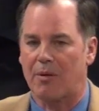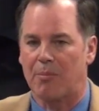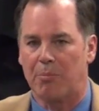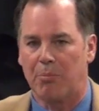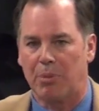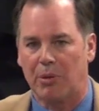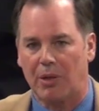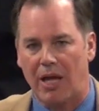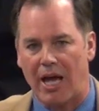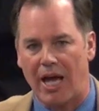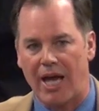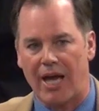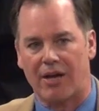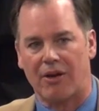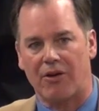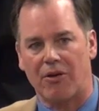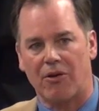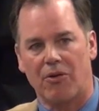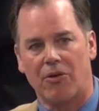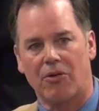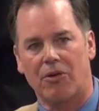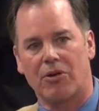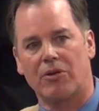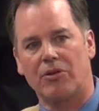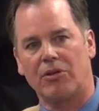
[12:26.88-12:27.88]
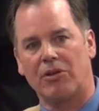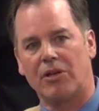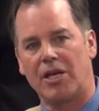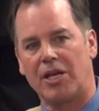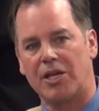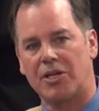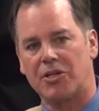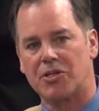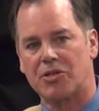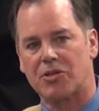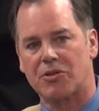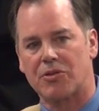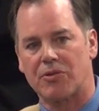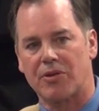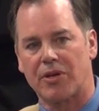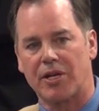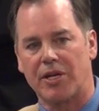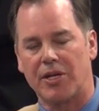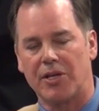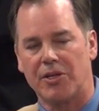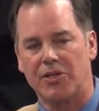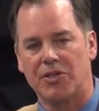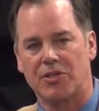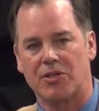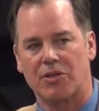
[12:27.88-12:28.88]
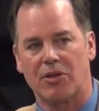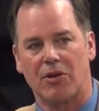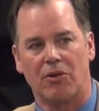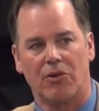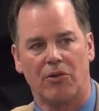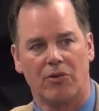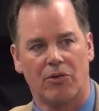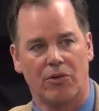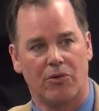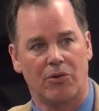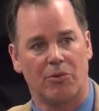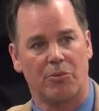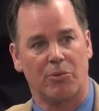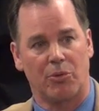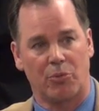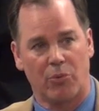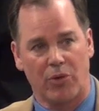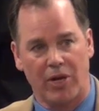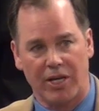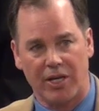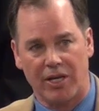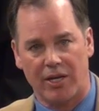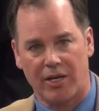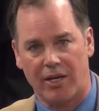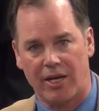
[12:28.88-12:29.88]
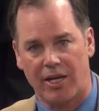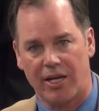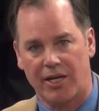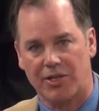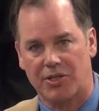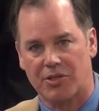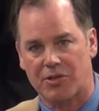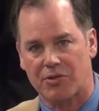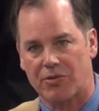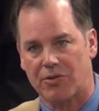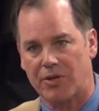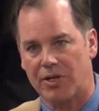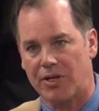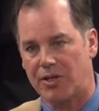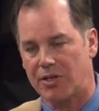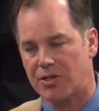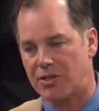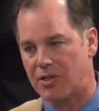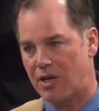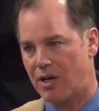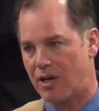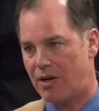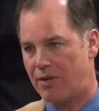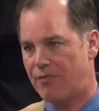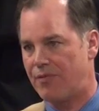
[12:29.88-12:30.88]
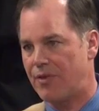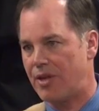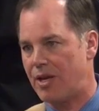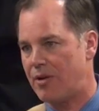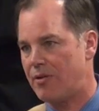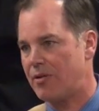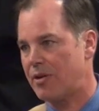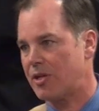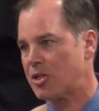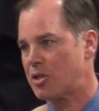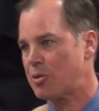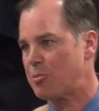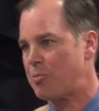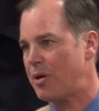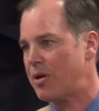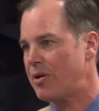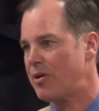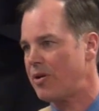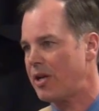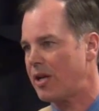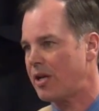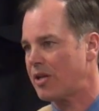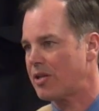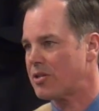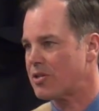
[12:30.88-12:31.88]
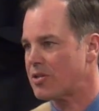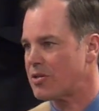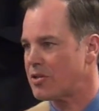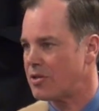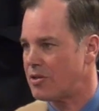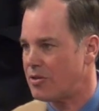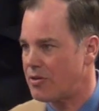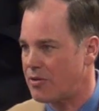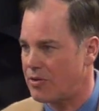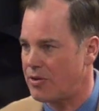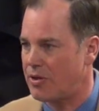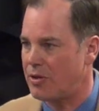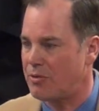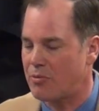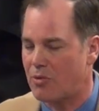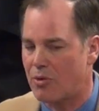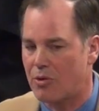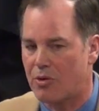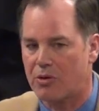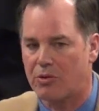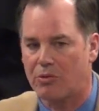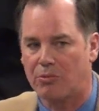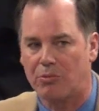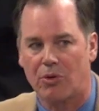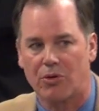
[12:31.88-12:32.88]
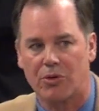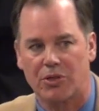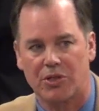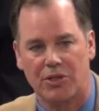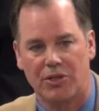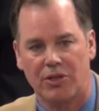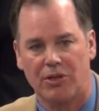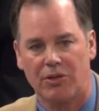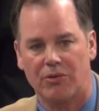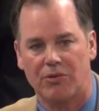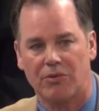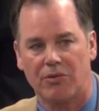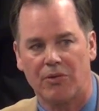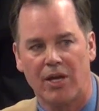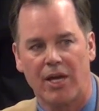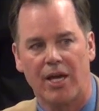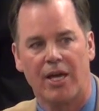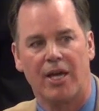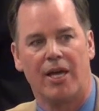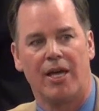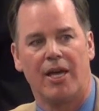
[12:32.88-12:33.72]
Black oral histories or written histories of their experience during World War II.